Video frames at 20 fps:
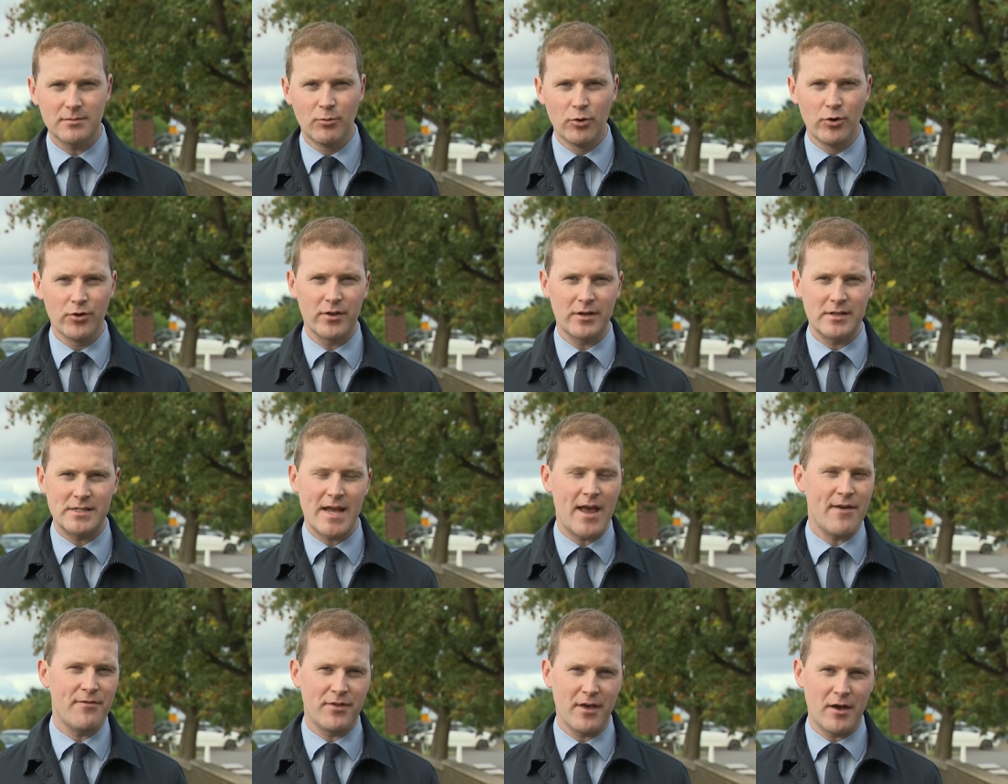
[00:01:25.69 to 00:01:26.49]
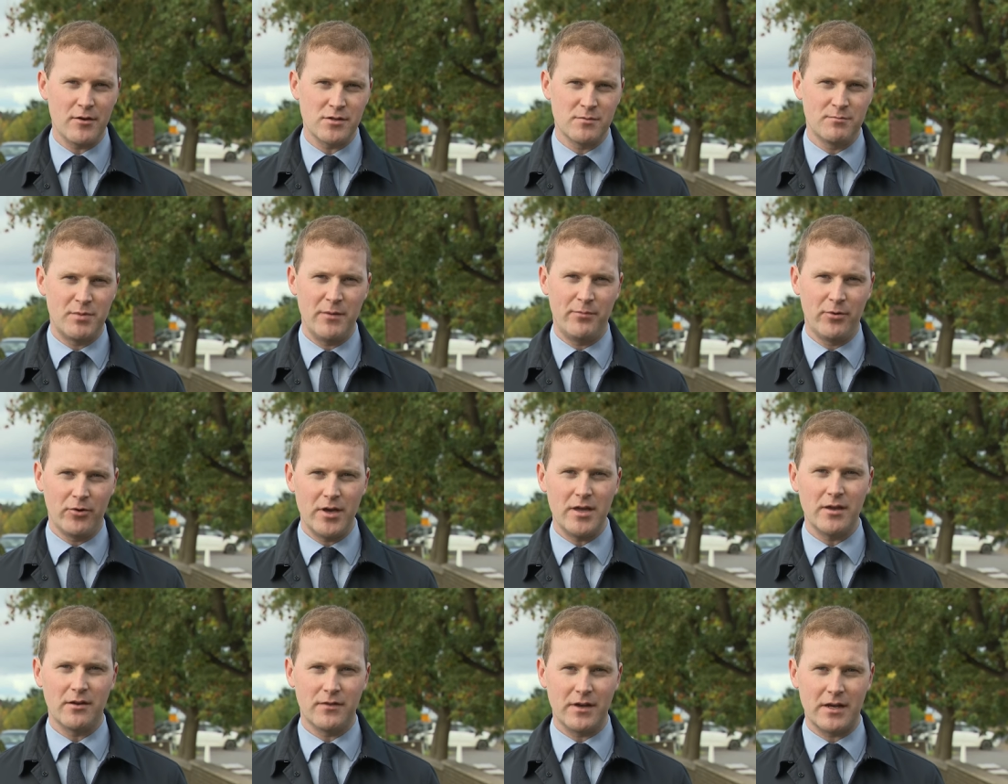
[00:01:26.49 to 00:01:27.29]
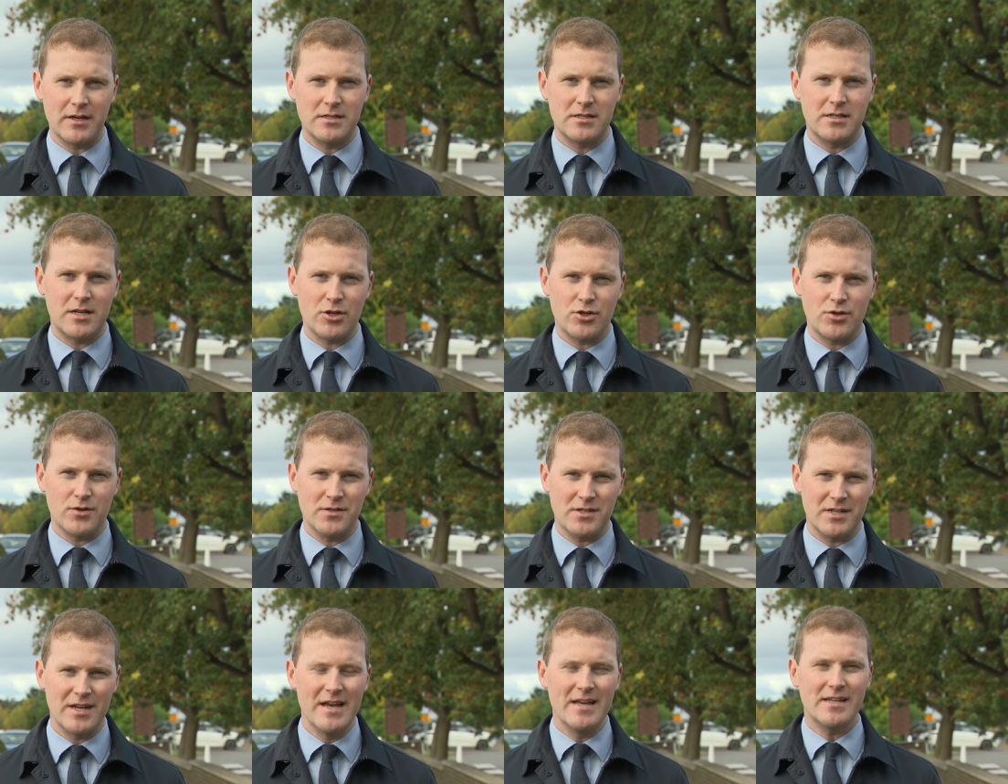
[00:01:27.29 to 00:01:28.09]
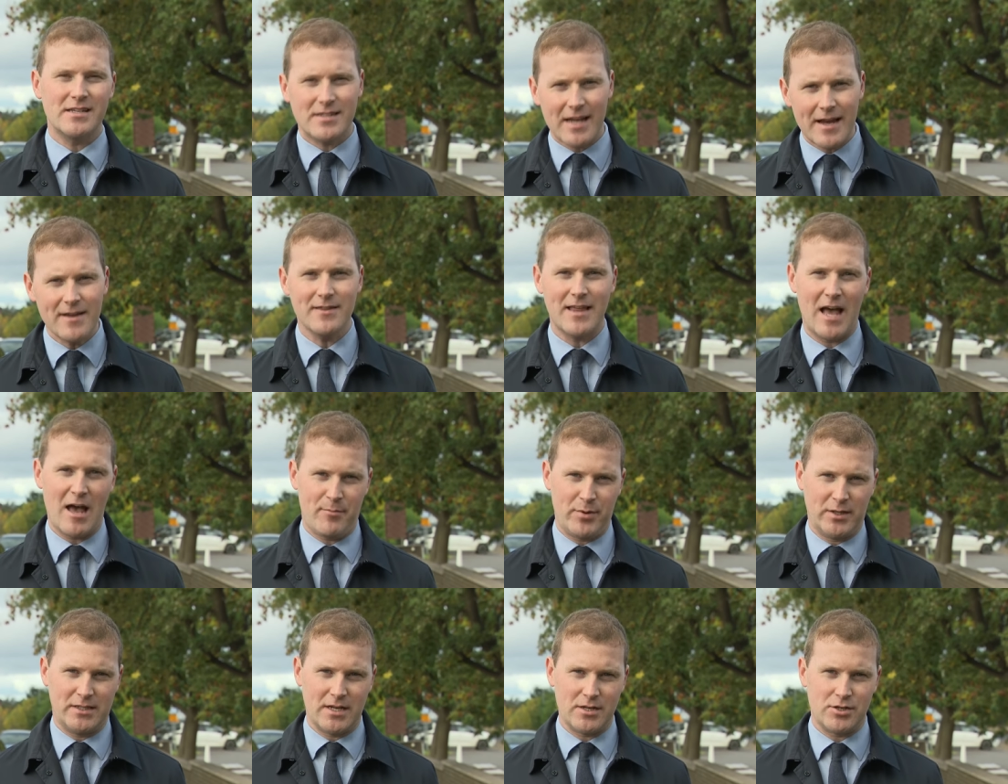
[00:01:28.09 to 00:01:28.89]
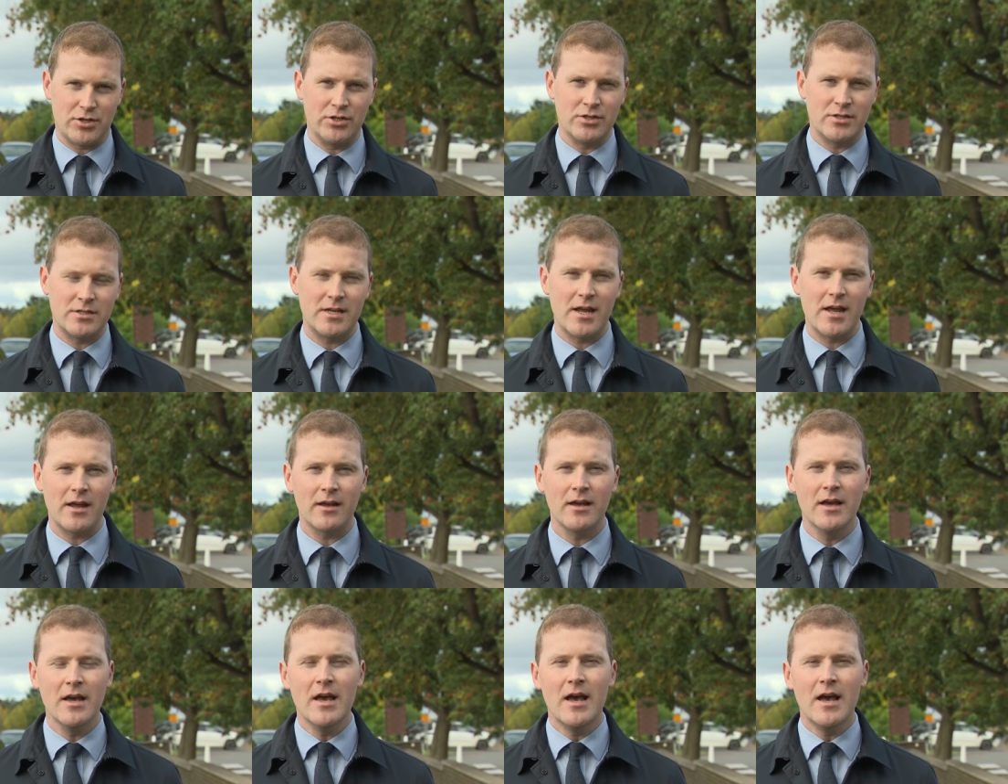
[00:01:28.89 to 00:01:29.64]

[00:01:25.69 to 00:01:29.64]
More than 10,000 people here in the constituents signed that petition saying